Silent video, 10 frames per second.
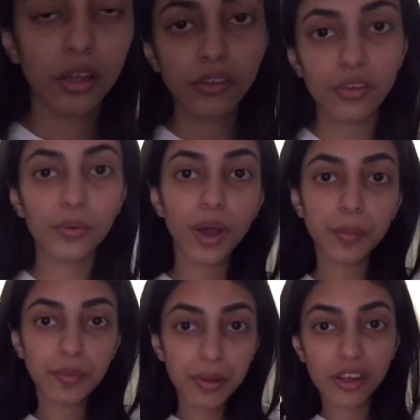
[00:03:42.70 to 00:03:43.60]
So I'm
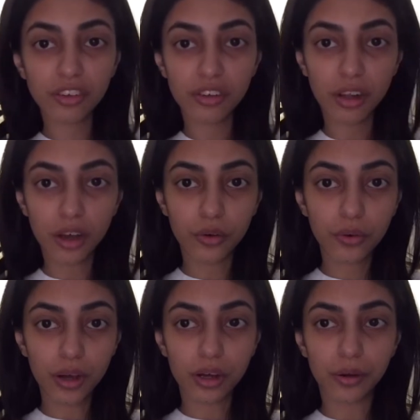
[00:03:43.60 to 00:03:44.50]
in the kitchen
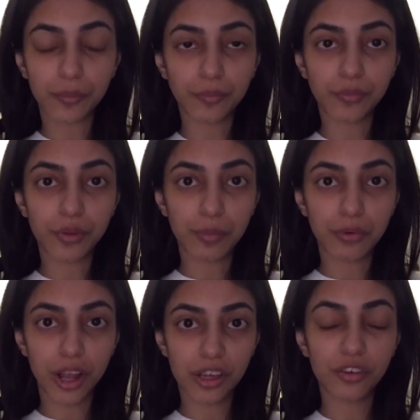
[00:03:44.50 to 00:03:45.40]
now. I'm
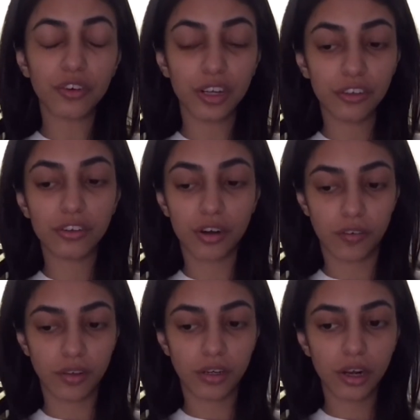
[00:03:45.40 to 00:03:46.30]
like
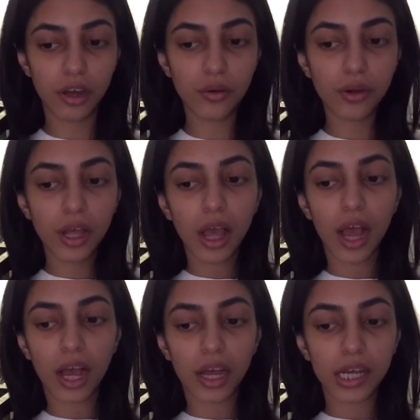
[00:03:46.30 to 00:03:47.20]
stopping now.
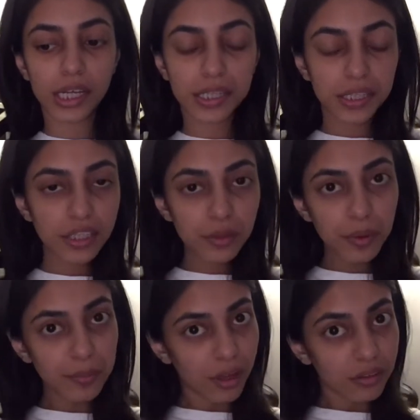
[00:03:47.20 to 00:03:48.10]
I did
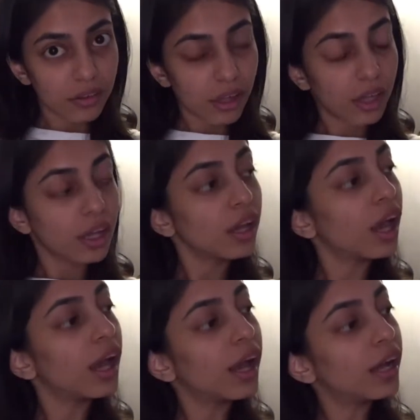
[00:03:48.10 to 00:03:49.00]
my masking,
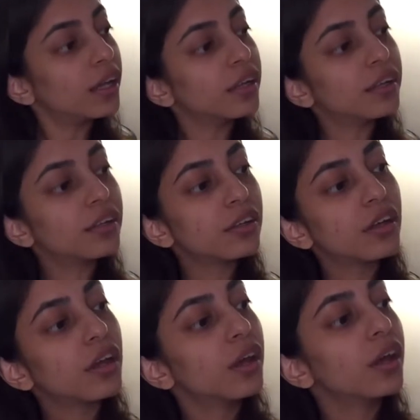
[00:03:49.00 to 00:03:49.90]
and
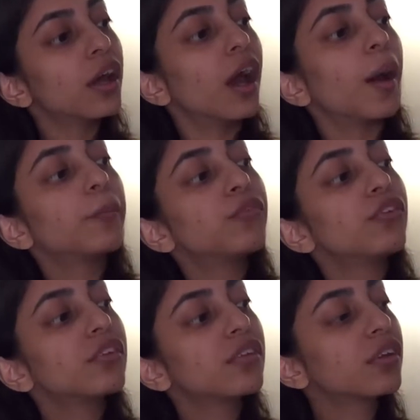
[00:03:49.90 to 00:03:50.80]
I'm
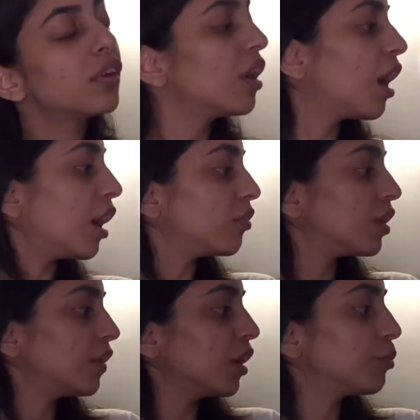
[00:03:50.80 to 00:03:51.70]
just gonna have, I
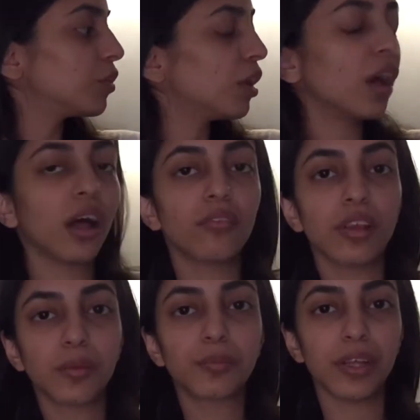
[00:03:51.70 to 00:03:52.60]
think I'm gonna have
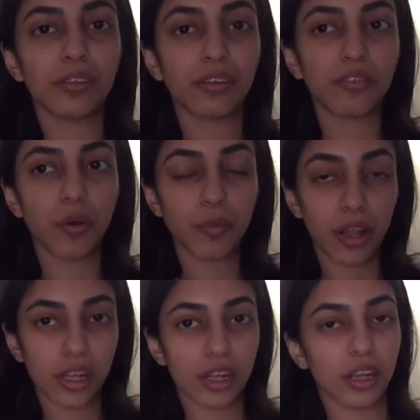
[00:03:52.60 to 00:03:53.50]
like pizza from
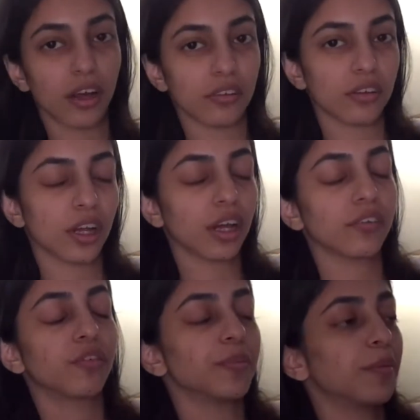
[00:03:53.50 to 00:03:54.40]
like last
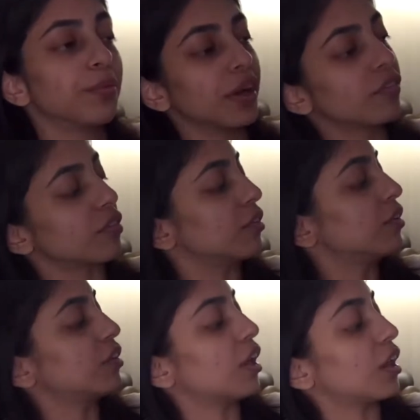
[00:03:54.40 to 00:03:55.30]
night for my
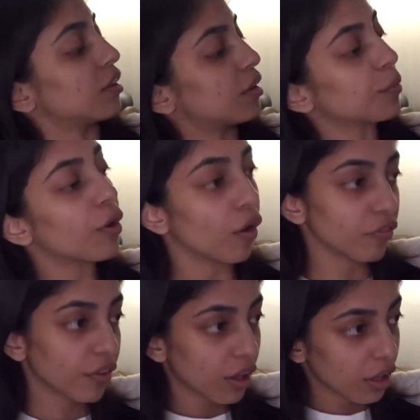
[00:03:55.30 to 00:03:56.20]
breakfast, and some
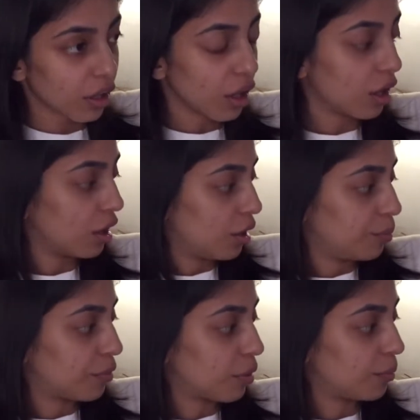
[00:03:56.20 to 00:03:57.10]
coffee
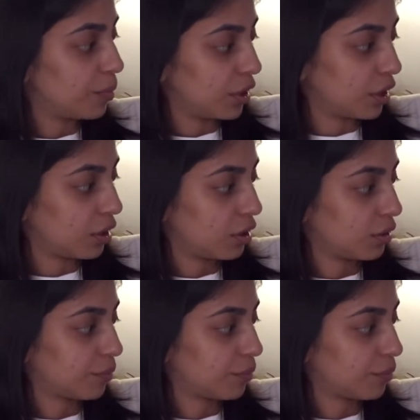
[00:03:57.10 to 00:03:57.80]
probably.